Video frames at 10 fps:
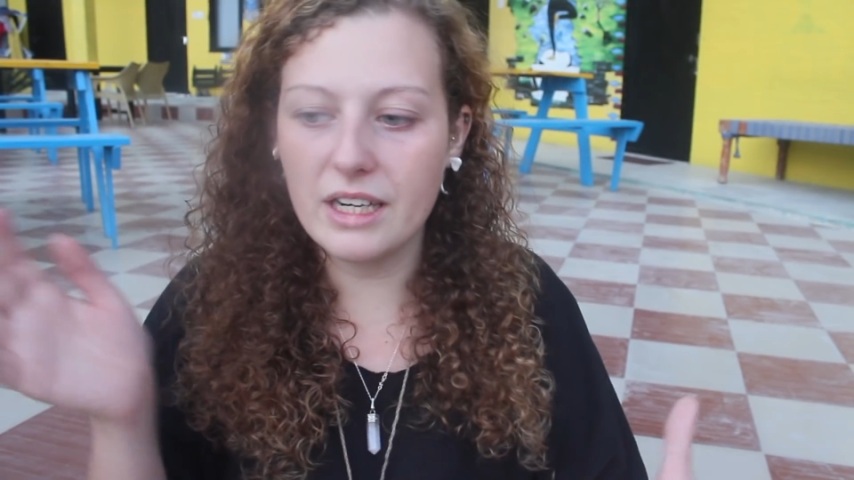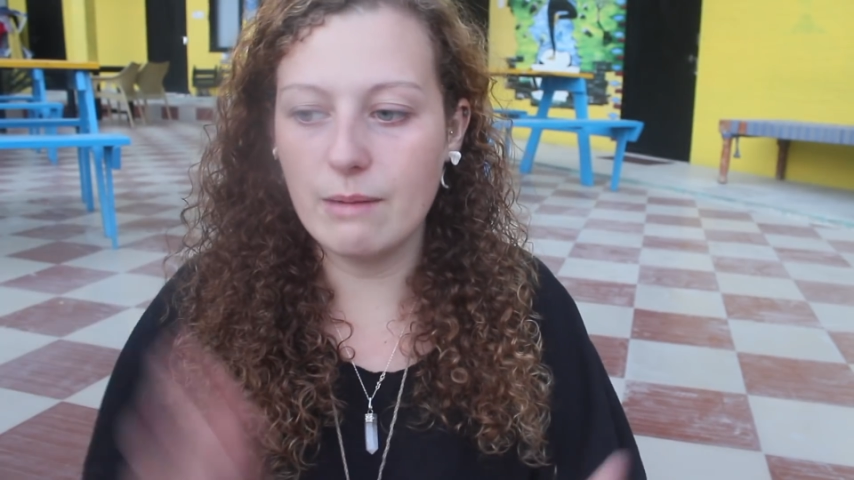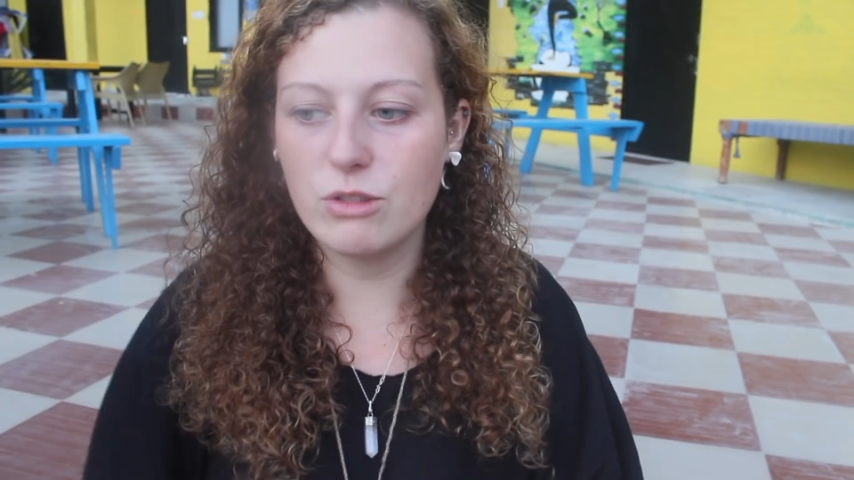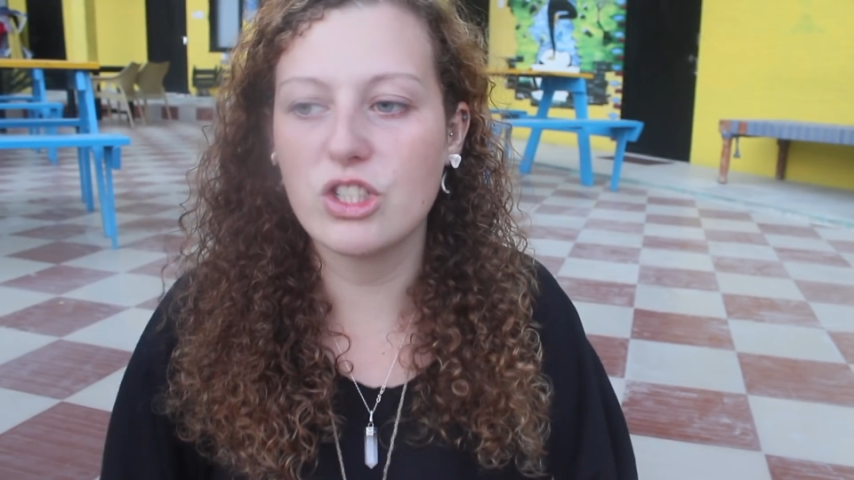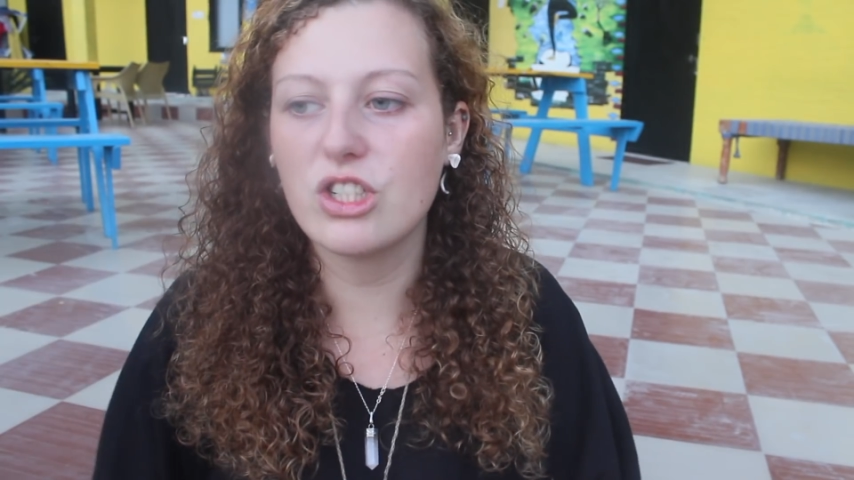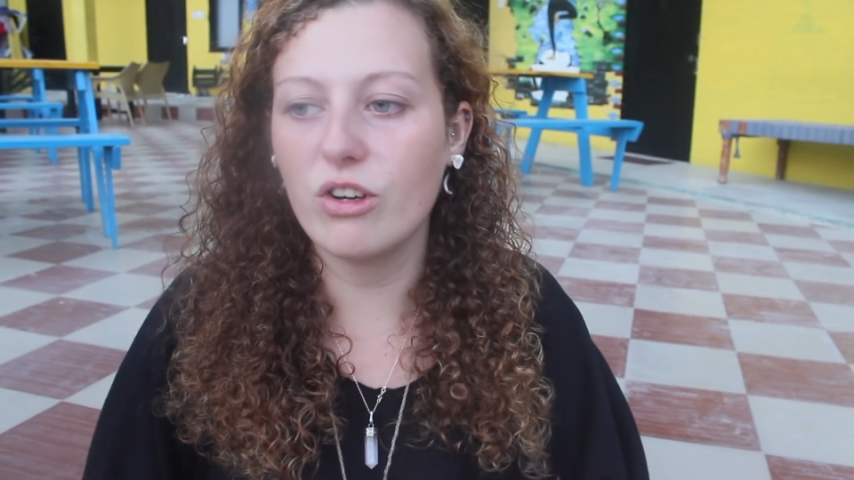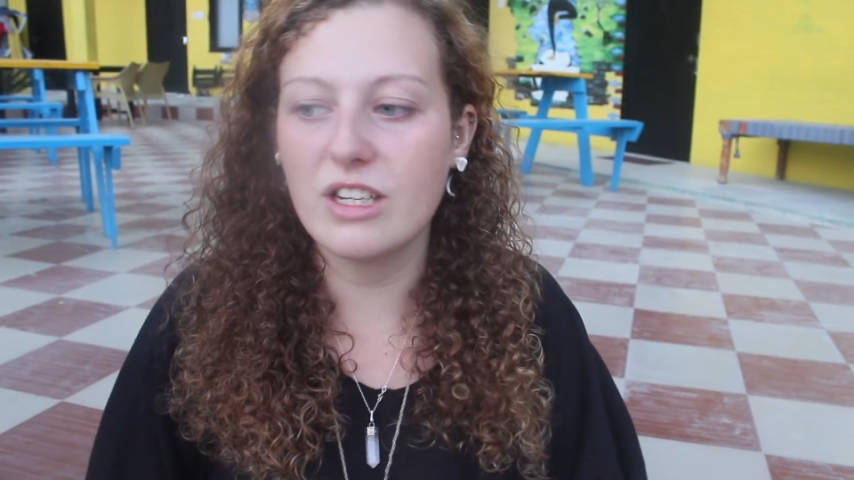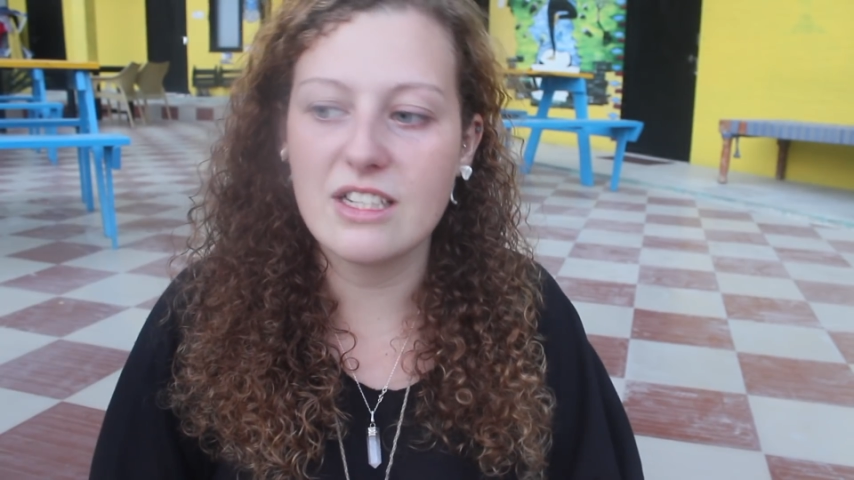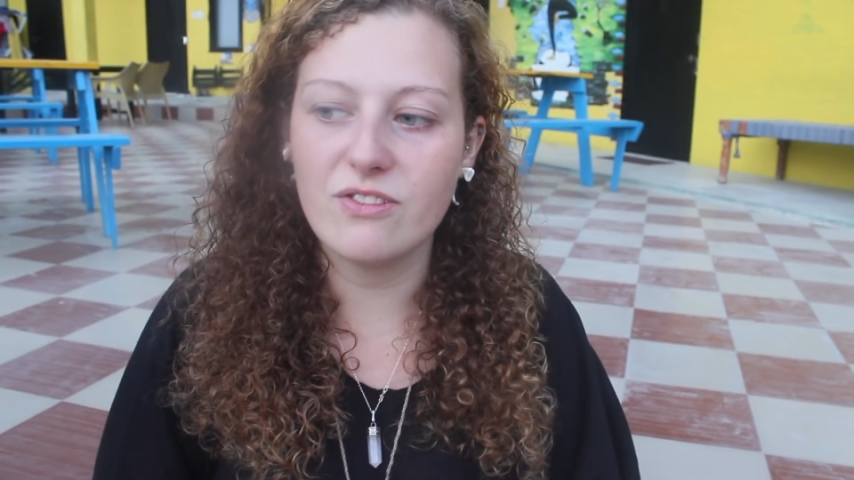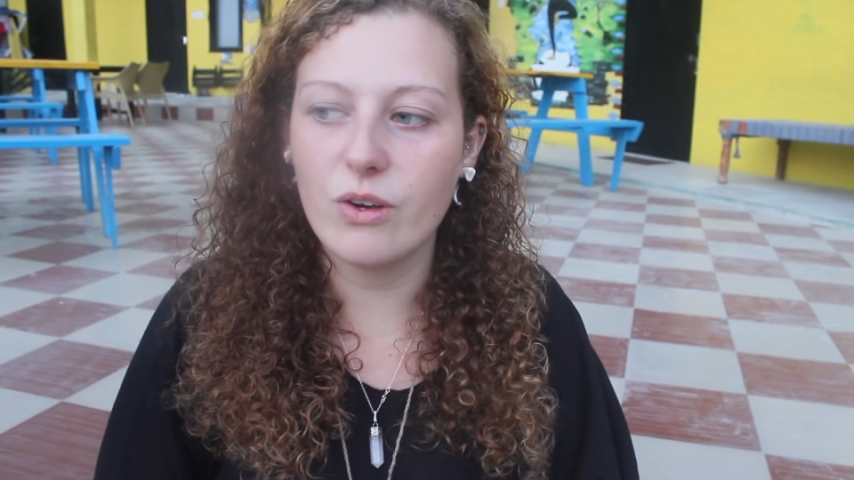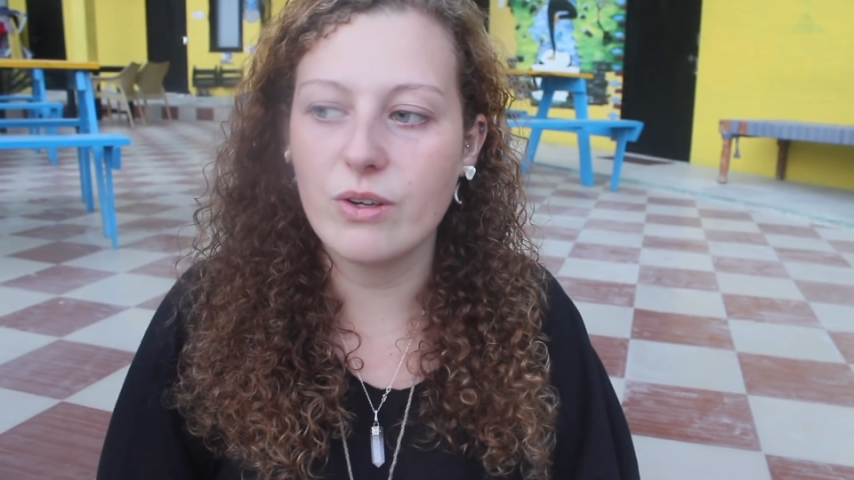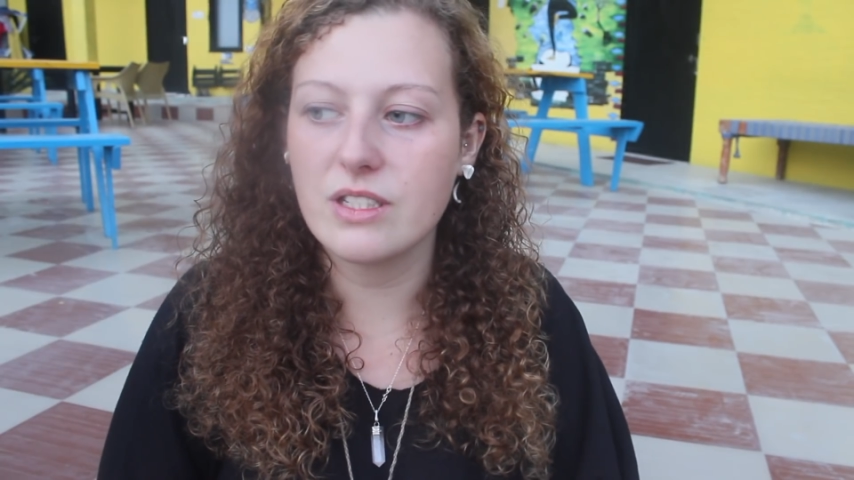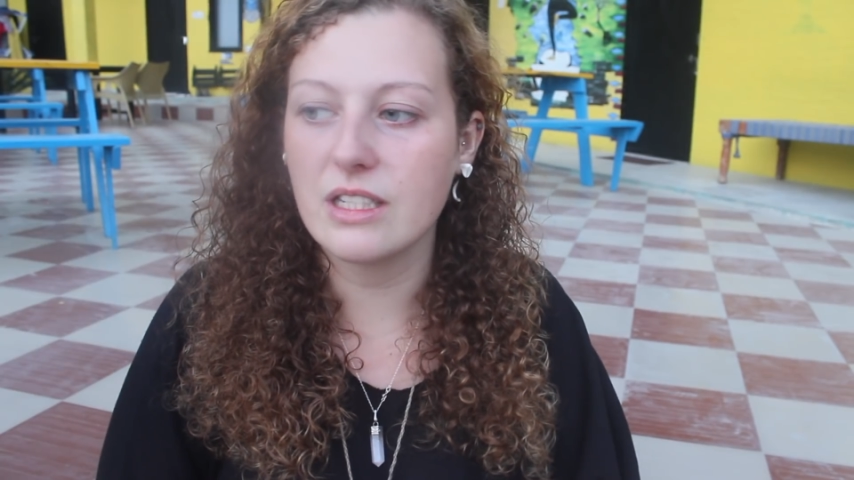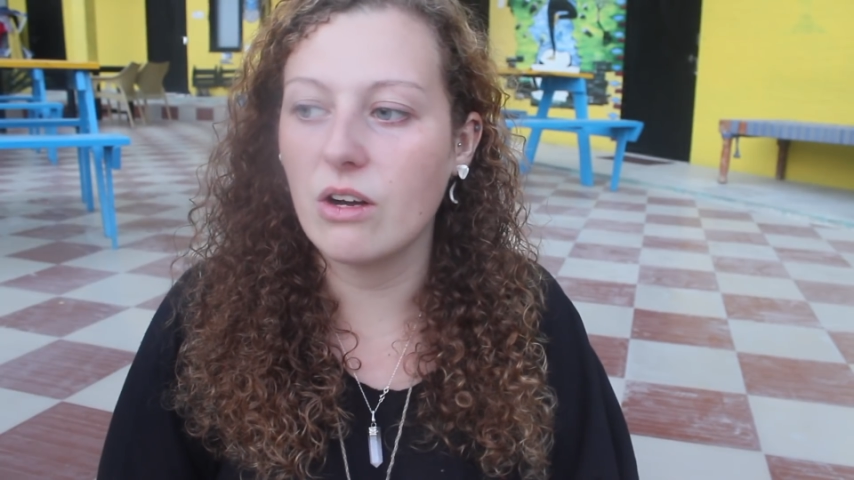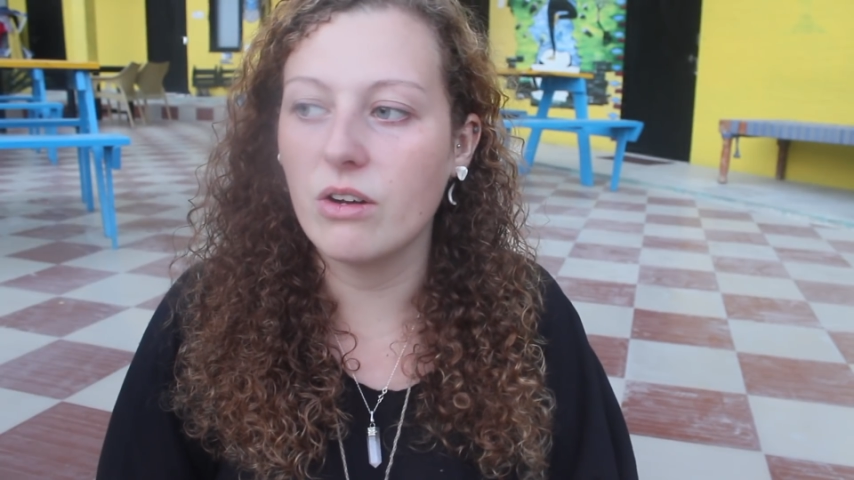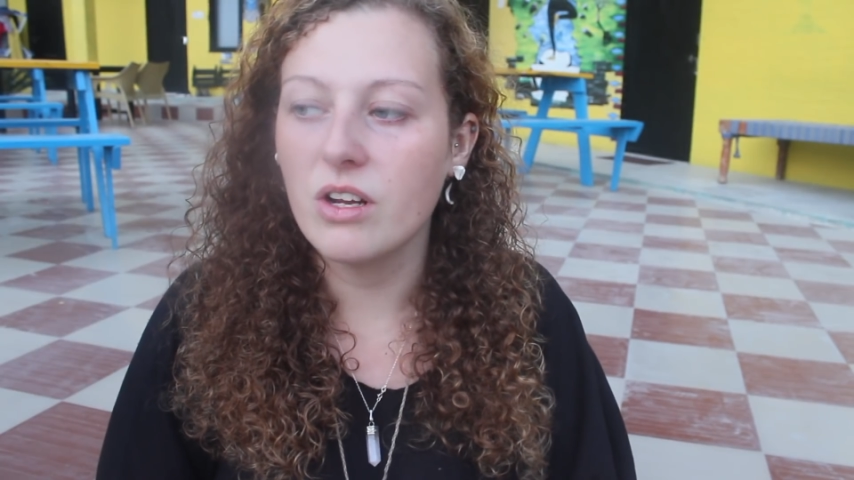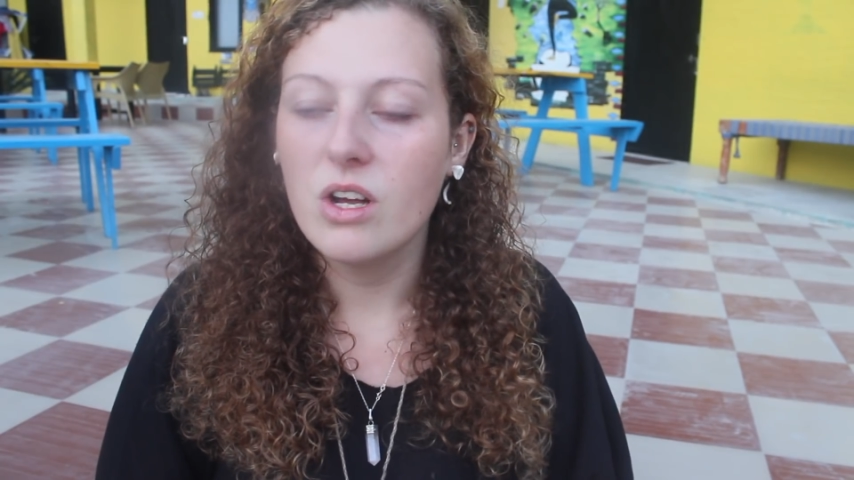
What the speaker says: and I'm just honestly focusing on